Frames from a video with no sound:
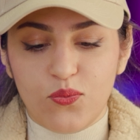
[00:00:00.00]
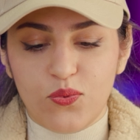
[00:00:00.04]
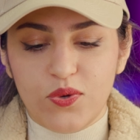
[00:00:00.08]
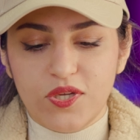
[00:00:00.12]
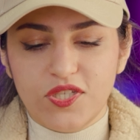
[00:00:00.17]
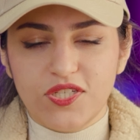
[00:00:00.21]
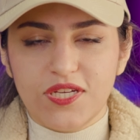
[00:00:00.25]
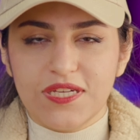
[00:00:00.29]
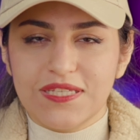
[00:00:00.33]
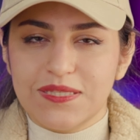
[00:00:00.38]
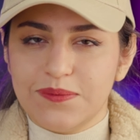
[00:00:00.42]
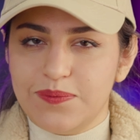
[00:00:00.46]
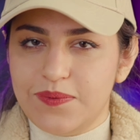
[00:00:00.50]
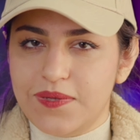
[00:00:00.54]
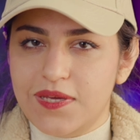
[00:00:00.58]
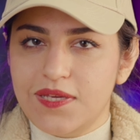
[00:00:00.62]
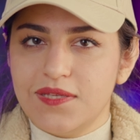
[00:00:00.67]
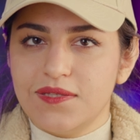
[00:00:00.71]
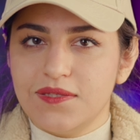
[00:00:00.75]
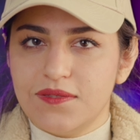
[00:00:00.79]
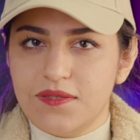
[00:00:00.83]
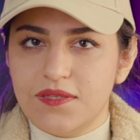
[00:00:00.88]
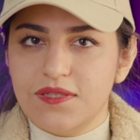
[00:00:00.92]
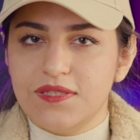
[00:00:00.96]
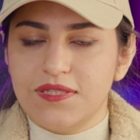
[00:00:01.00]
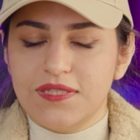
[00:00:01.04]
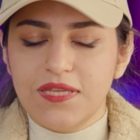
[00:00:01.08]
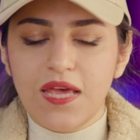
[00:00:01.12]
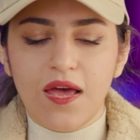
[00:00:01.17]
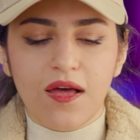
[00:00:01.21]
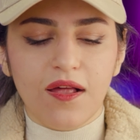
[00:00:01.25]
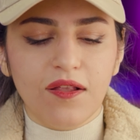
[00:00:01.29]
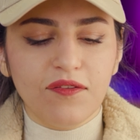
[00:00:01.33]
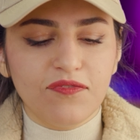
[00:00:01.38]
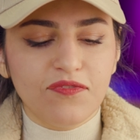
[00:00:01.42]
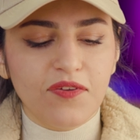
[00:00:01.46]
which explains
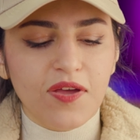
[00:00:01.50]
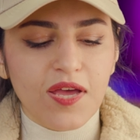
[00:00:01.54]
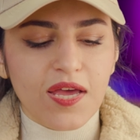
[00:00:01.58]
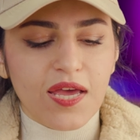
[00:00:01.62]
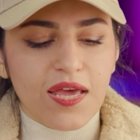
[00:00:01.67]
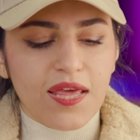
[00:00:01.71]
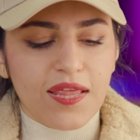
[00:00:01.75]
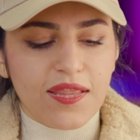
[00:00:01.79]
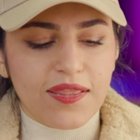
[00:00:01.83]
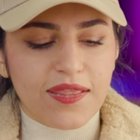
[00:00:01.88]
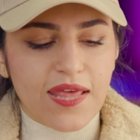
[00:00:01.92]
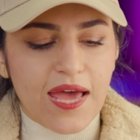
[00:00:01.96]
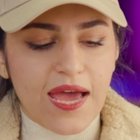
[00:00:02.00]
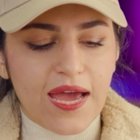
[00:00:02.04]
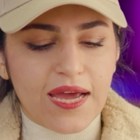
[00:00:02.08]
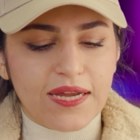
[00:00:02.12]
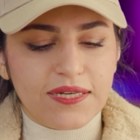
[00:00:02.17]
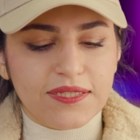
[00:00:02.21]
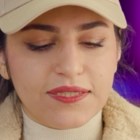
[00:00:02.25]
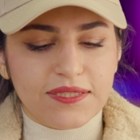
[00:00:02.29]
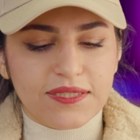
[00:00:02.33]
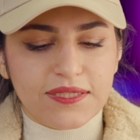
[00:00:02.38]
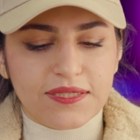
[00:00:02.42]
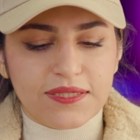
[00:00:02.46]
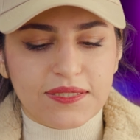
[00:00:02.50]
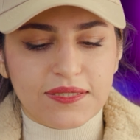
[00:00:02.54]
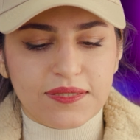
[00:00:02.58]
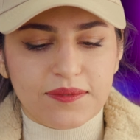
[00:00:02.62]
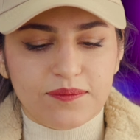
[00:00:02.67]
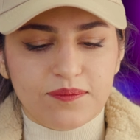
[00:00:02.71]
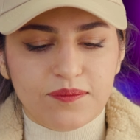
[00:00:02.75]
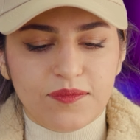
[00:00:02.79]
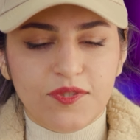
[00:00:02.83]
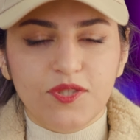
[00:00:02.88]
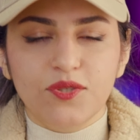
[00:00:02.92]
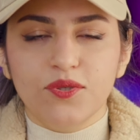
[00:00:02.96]
itself that
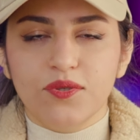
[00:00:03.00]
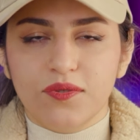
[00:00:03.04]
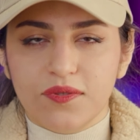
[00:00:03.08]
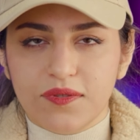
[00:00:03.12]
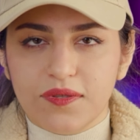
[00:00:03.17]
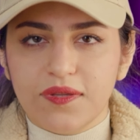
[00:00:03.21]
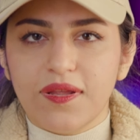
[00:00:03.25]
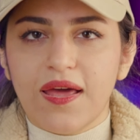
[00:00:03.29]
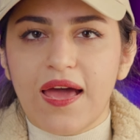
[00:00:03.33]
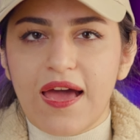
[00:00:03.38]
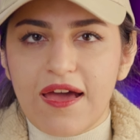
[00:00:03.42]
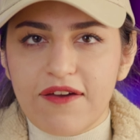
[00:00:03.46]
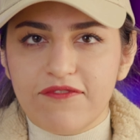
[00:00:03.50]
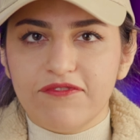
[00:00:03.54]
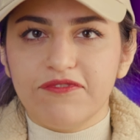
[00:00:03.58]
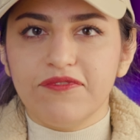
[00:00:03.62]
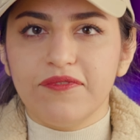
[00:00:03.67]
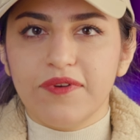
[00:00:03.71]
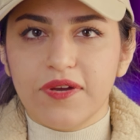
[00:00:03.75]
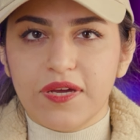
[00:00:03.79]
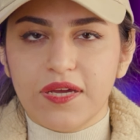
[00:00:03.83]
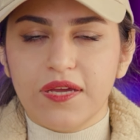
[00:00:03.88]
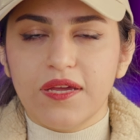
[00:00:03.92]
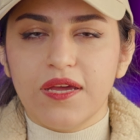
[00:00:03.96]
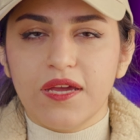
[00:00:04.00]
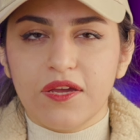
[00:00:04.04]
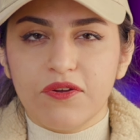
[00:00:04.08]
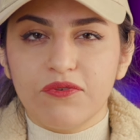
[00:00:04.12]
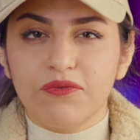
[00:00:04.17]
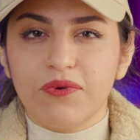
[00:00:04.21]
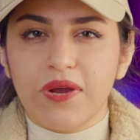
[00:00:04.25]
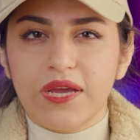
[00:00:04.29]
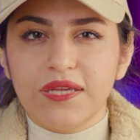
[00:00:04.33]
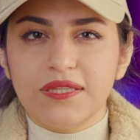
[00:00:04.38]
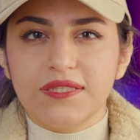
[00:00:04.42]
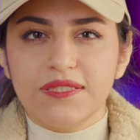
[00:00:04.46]
you'll have a
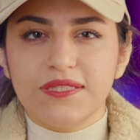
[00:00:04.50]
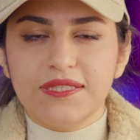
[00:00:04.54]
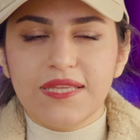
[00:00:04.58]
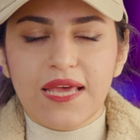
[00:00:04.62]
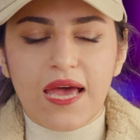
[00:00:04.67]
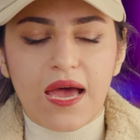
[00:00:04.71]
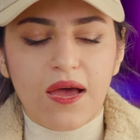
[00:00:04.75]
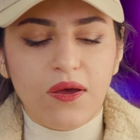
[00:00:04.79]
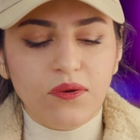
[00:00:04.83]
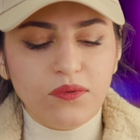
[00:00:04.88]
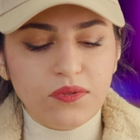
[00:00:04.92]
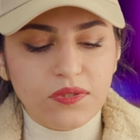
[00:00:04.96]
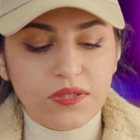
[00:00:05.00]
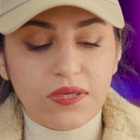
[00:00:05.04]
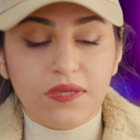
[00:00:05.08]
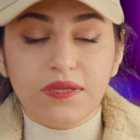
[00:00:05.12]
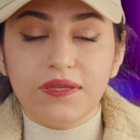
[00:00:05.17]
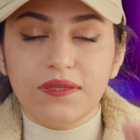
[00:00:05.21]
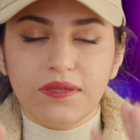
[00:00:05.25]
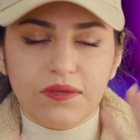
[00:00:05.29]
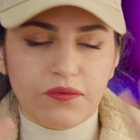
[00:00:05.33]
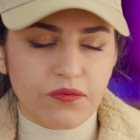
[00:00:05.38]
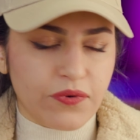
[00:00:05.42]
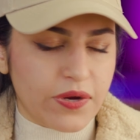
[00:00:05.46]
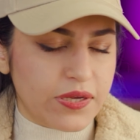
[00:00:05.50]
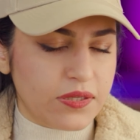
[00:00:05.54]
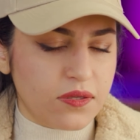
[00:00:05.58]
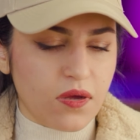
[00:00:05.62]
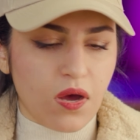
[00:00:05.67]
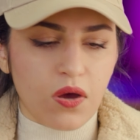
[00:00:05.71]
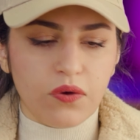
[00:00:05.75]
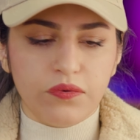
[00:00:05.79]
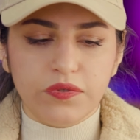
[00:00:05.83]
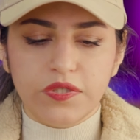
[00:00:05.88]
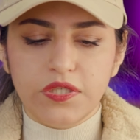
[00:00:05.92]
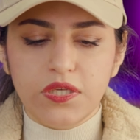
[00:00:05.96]
great sound, great
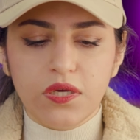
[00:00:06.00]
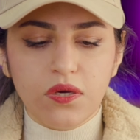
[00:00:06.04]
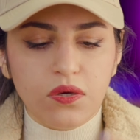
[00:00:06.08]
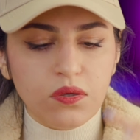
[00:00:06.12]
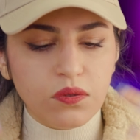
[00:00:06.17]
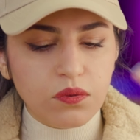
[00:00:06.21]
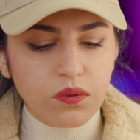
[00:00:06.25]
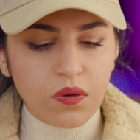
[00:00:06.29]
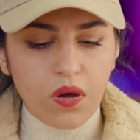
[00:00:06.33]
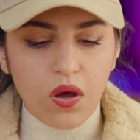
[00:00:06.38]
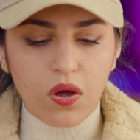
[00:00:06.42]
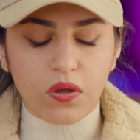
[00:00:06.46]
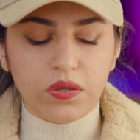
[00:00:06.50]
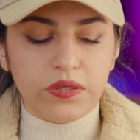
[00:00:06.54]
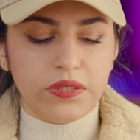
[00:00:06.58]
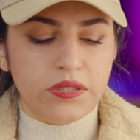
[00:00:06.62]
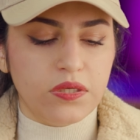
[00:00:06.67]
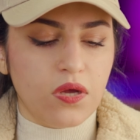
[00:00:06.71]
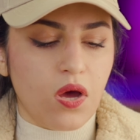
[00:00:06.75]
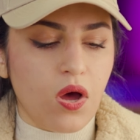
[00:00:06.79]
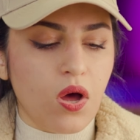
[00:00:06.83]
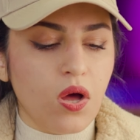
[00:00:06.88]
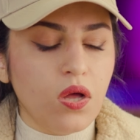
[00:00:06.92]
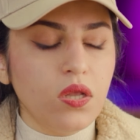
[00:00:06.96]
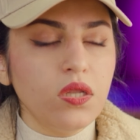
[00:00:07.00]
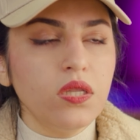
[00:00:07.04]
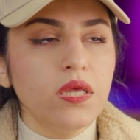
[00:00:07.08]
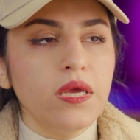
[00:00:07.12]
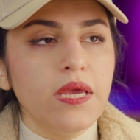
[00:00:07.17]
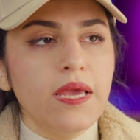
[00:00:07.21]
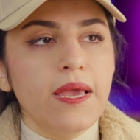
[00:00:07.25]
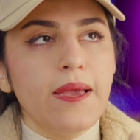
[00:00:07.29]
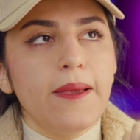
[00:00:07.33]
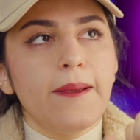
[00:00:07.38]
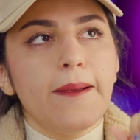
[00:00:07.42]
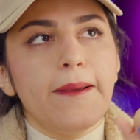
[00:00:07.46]
audio, all in all.
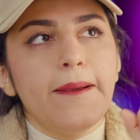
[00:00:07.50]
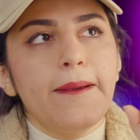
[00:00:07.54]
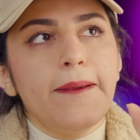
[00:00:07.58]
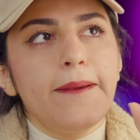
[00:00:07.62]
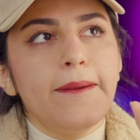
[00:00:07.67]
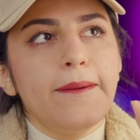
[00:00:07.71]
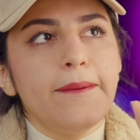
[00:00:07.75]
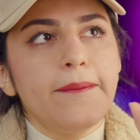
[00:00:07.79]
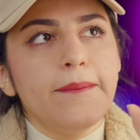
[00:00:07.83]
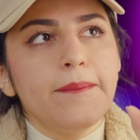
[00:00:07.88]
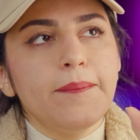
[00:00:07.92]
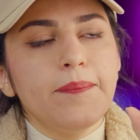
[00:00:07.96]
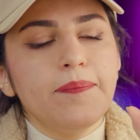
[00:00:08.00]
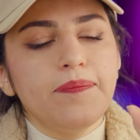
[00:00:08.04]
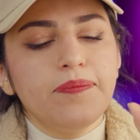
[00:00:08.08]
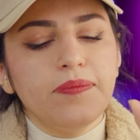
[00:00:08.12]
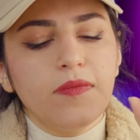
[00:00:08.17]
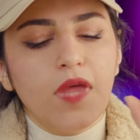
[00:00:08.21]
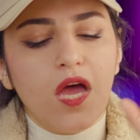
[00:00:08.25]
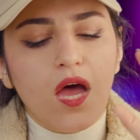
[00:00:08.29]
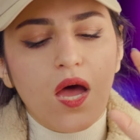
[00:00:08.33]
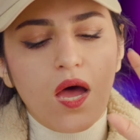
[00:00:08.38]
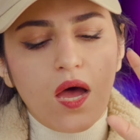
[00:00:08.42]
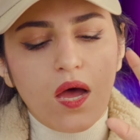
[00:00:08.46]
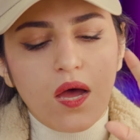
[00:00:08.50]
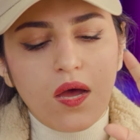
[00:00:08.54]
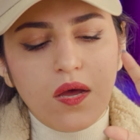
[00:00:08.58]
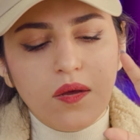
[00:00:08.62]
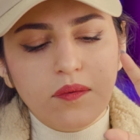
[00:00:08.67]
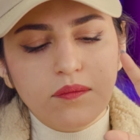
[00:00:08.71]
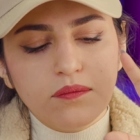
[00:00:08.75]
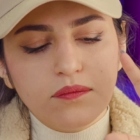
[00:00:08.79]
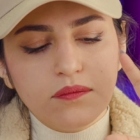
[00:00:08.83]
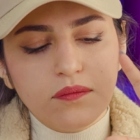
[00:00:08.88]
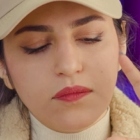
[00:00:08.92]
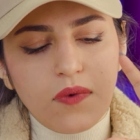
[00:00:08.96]
I'll
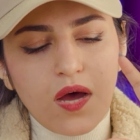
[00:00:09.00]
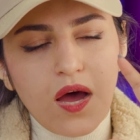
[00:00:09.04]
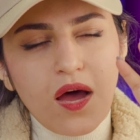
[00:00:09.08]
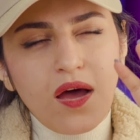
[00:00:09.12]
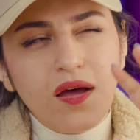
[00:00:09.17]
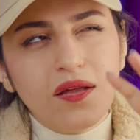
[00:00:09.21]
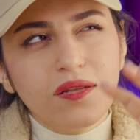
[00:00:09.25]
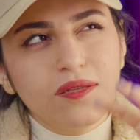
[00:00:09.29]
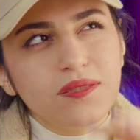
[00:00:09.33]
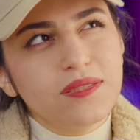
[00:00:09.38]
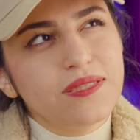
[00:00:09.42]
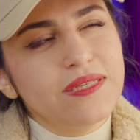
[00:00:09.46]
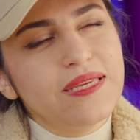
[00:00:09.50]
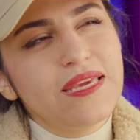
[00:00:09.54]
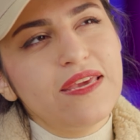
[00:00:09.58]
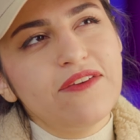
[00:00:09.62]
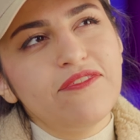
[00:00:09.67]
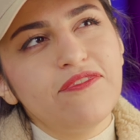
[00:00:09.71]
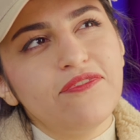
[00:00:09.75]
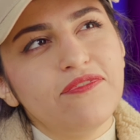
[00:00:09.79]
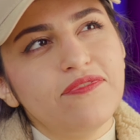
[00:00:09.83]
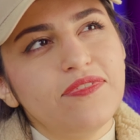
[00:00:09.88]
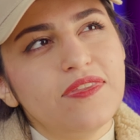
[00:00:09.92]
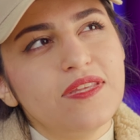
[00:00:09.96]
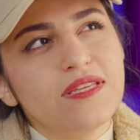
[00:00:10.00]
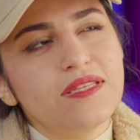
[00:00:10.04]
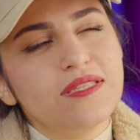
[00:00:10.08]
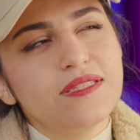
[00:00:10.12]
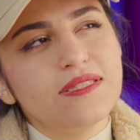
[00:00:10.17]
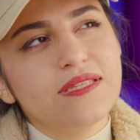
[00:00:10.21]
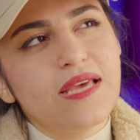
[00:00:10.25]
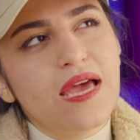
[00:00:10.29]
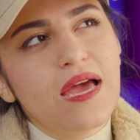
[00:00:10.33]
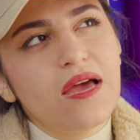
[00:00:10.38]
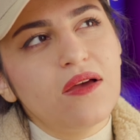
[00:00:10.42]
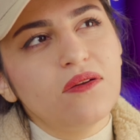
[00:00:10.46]
give the
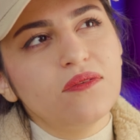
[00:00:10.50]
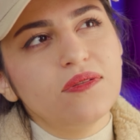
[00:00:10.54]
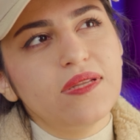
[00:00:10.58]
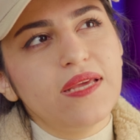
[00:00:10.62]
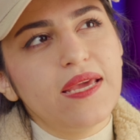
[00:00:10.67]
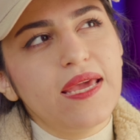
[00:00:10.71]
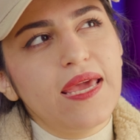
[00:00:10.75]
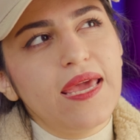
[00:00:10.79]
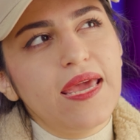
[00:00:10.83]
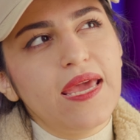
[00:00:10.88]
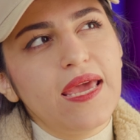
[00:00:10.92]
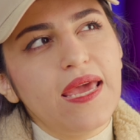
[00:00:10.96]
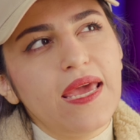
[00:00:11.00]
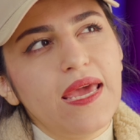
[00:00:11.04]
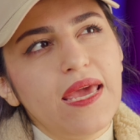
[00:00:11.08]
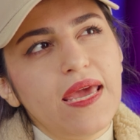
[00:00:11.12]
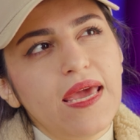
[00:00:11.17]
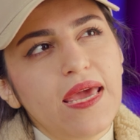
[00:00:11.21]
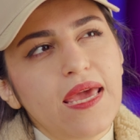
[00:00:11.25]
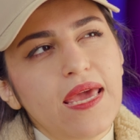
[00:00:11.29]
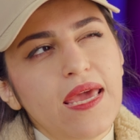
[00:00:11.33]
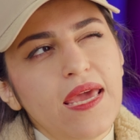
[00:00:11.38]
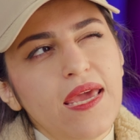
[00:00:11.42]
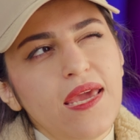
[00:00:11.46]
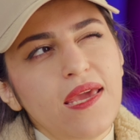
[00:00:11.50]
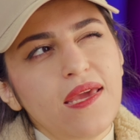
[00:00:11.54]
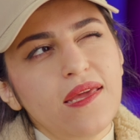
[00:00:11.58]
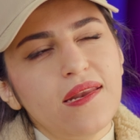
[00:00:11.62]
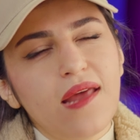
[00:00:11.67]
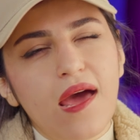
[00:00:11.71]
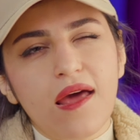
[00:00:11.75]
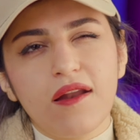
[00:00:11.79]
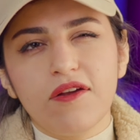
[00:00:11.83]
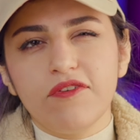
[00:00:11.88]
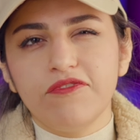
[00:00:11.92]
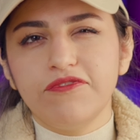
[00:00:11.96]
sound 8
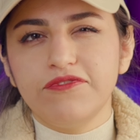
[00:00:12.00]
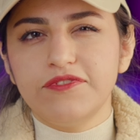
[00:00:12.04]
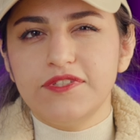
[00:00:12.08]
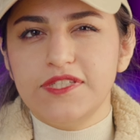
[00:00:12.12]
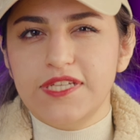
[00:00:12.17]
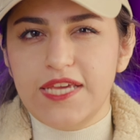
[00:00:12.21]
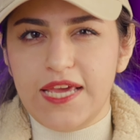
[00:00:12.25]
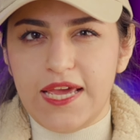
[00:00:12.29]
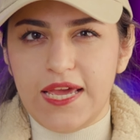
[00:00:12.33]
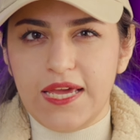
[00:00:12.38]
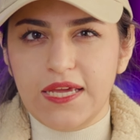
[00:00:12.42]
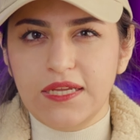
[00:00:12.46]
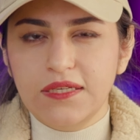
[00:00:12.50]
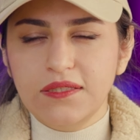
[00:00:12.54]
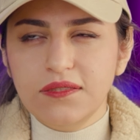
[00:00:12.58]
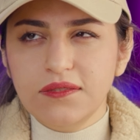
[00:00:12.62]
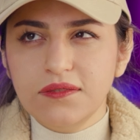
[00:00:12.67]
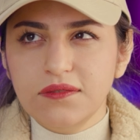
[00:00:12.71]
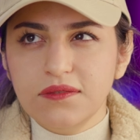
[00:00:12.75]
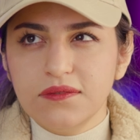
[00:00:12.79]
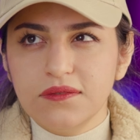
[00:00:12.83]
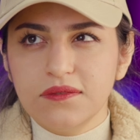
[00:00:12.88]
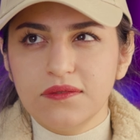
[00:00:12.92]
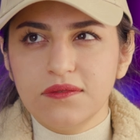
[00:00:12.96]
out of 10